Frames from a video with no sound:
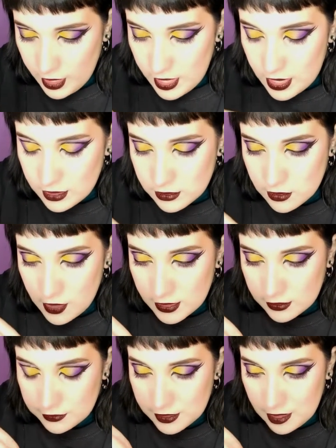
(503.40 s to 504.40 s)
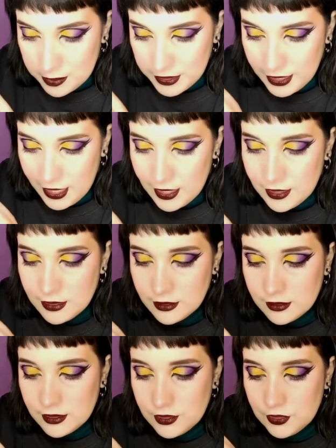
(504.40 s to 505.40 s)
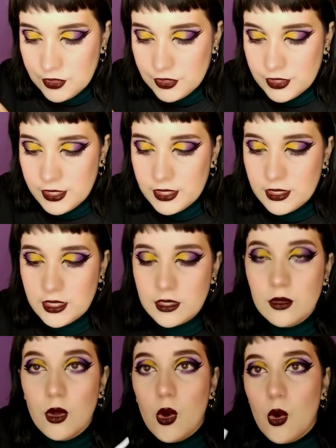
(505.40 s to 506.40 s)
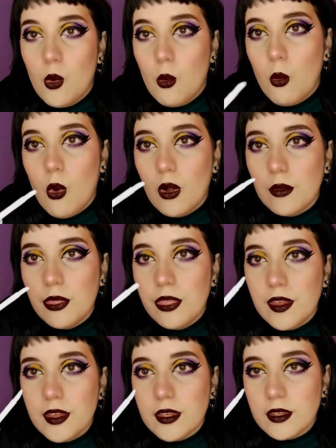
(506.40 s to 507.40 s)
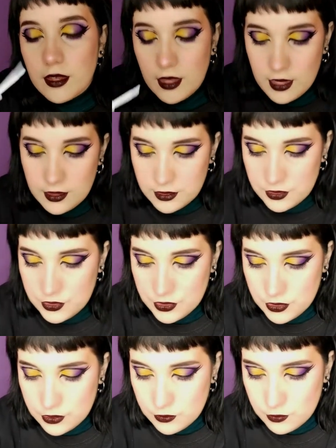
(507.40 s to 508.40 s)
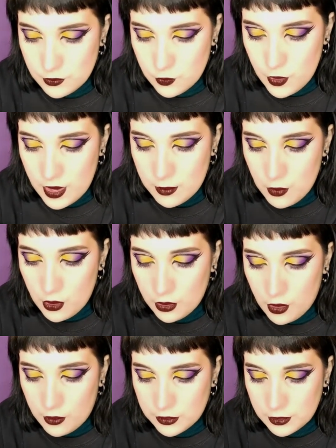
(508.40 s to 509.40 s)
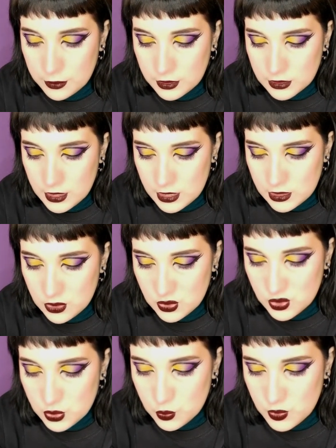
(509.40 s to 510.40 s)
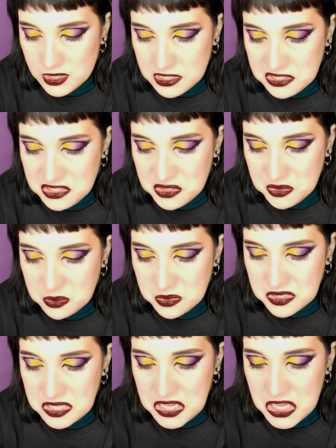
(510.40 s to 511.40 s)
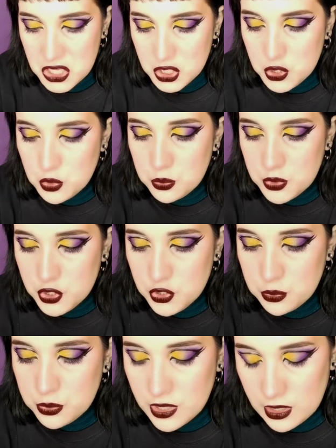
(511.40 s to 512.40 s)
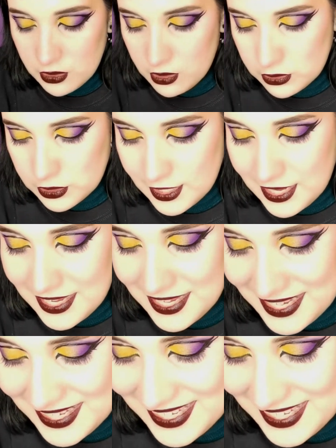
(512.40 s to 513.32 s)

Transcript: And also, I love the applicator. It's just like a little wand thing, and it's just way more comfortable than those squeezing tubes, I don't know how to say,